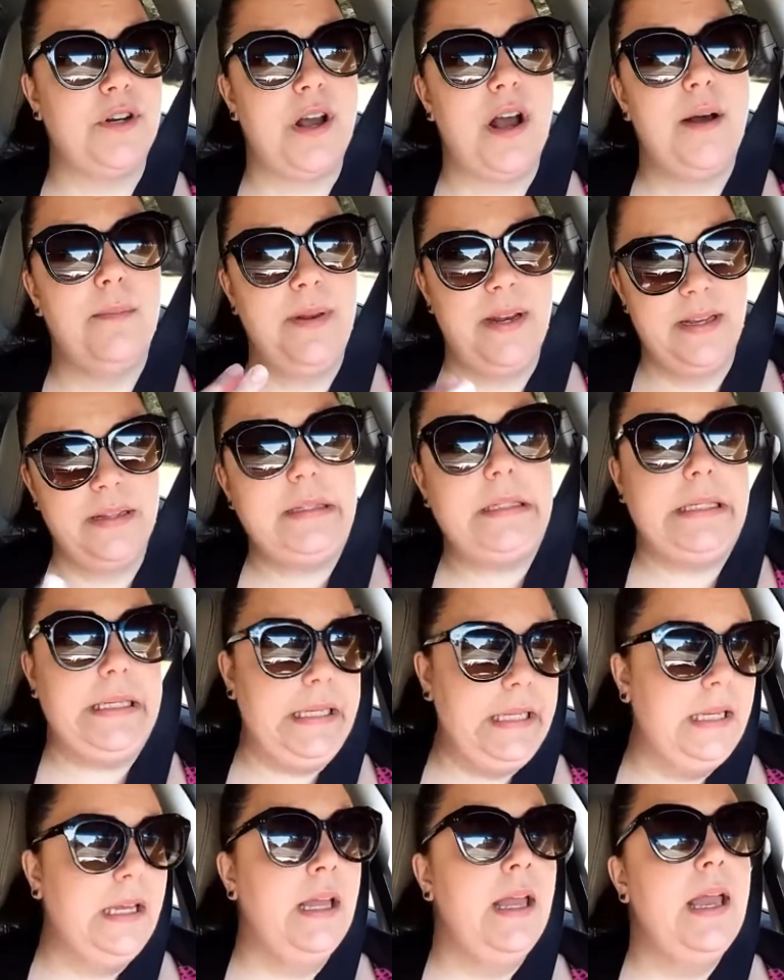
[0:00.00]

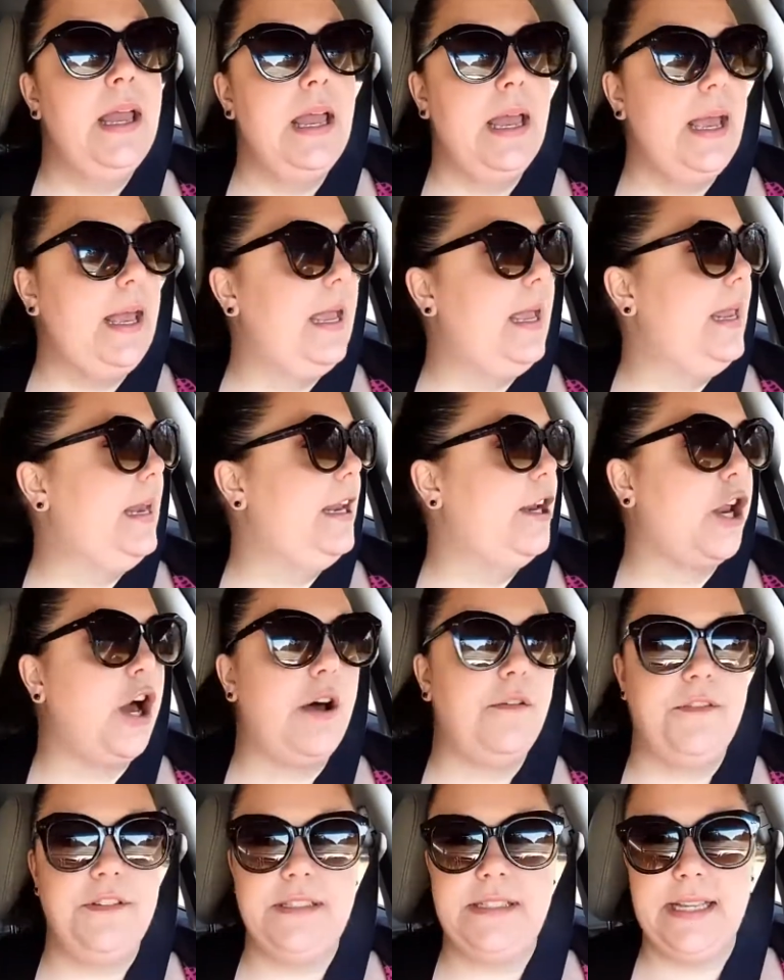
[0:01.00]
predominantly in an
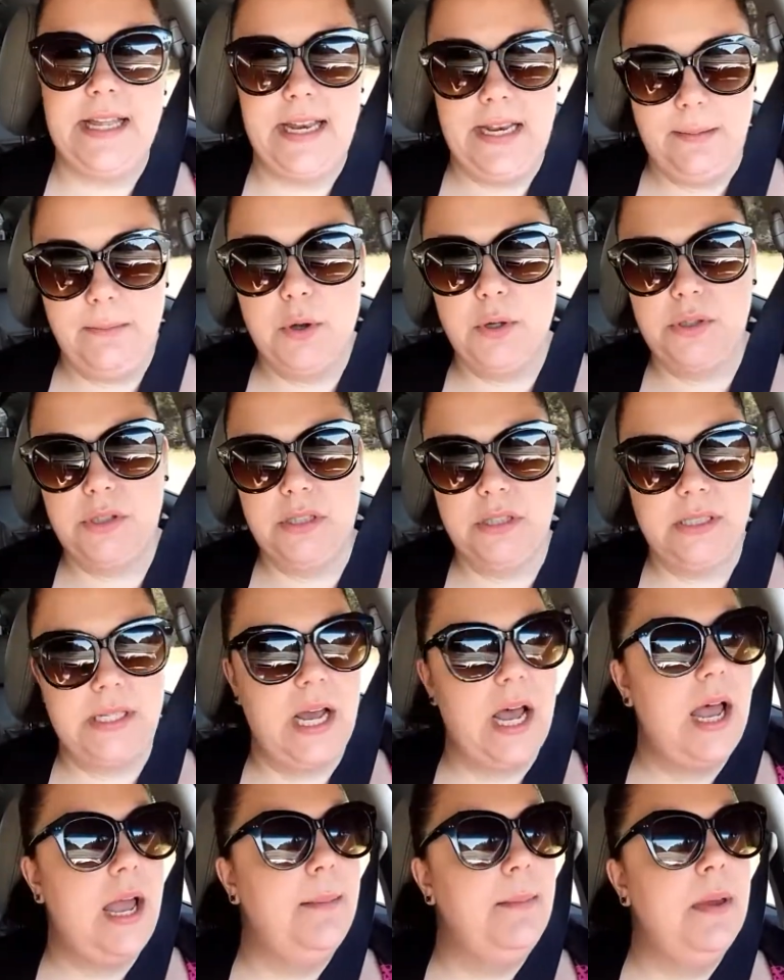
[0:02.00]
office setting most of the
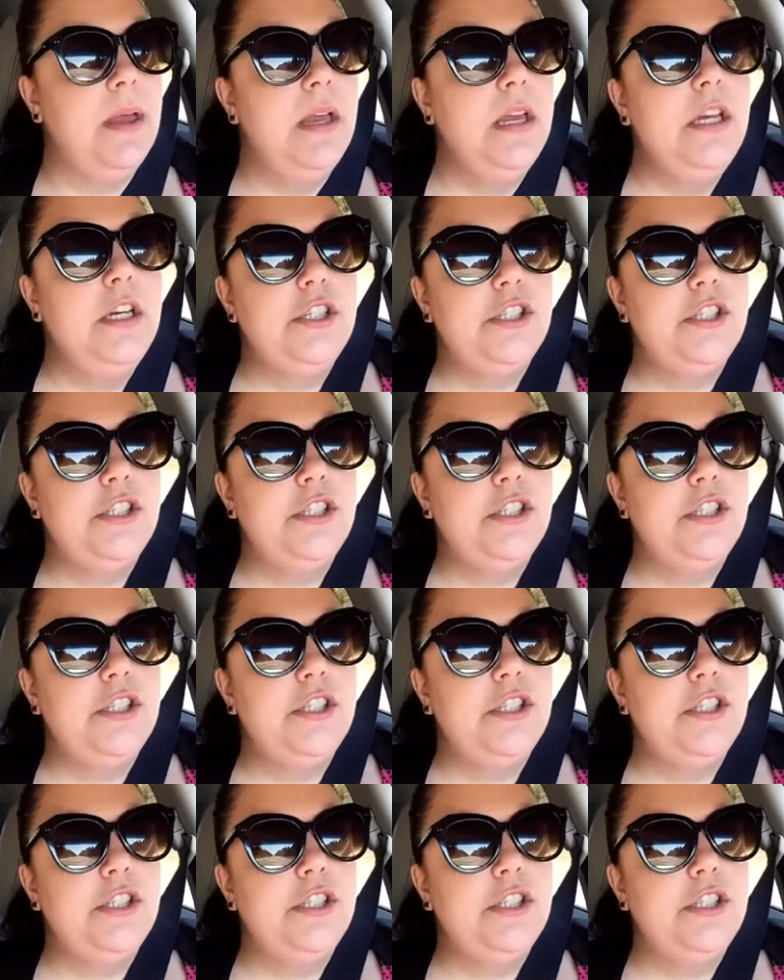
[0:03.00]
time.